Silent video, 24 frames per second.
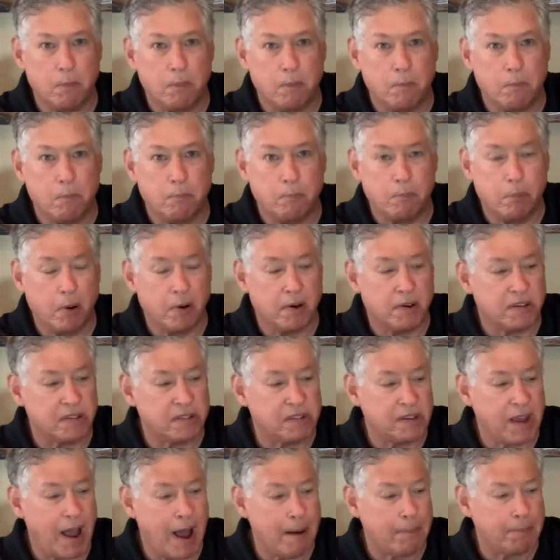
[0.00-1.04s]
put a
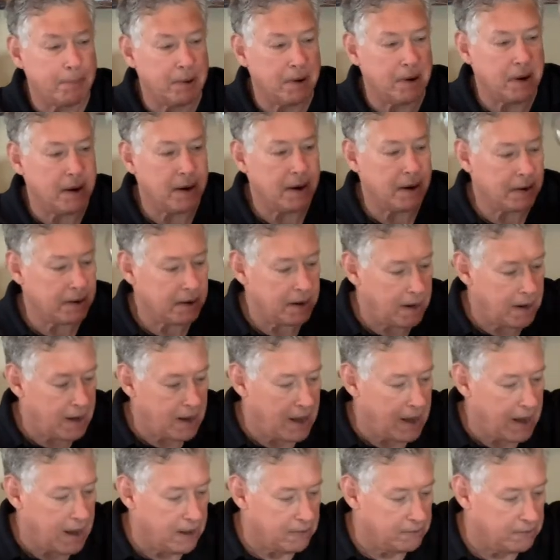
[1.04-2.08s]
stopper in it
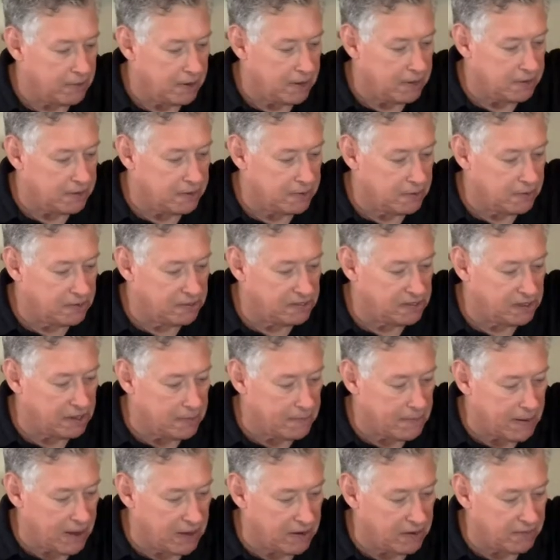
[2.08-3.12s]
and reduce the
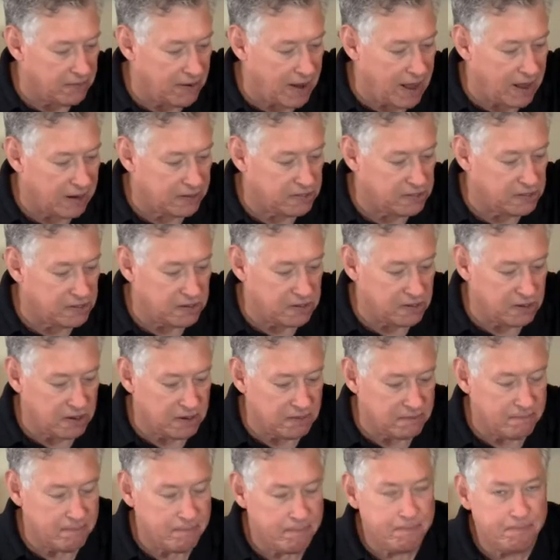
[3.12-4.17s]
amount of
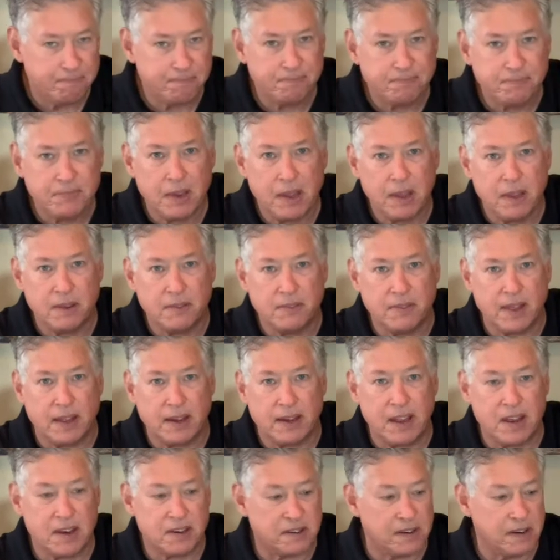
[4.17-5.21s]
oxygen that
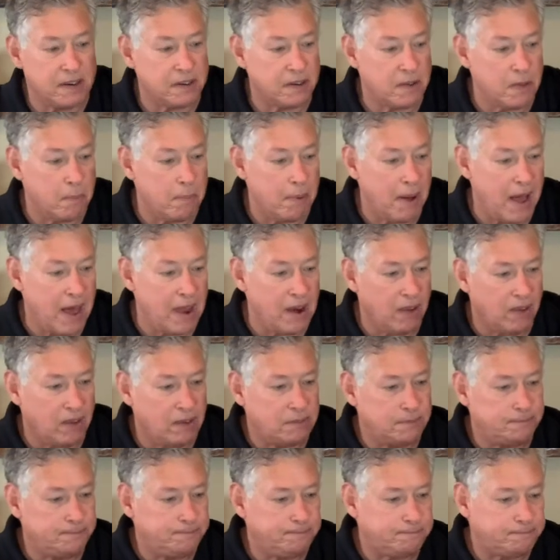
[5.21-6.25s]
gets into the
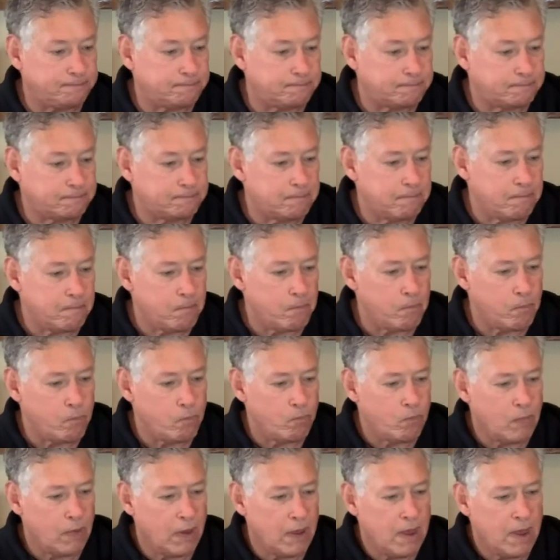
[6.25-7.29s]
bottle.
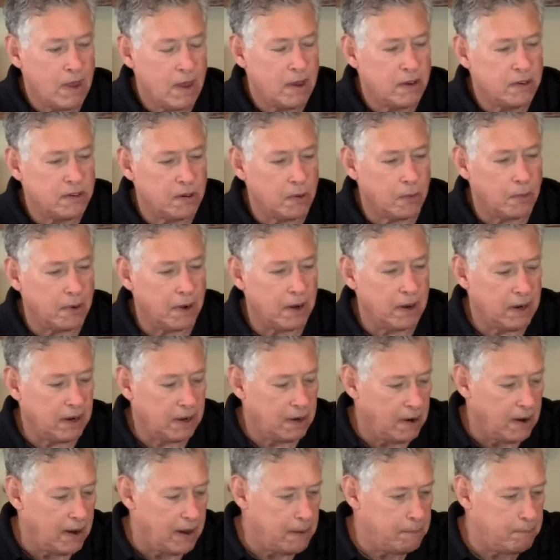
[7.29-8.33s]
So we're going to
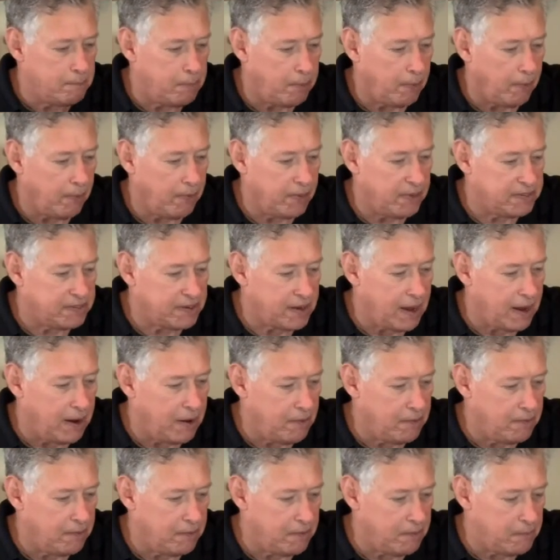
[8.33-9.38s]
go ahead and pull this
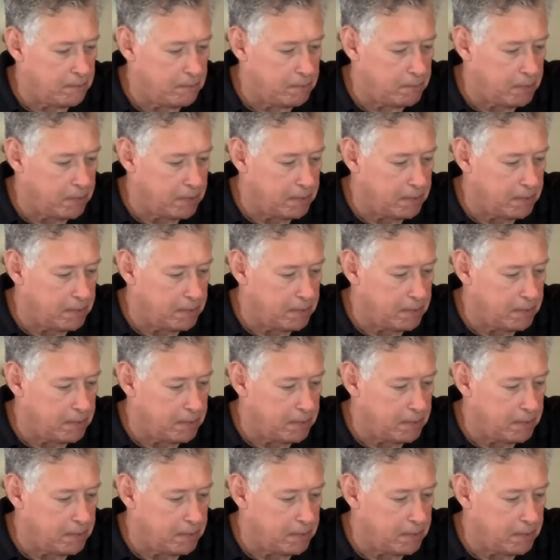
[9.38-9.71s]
out, put it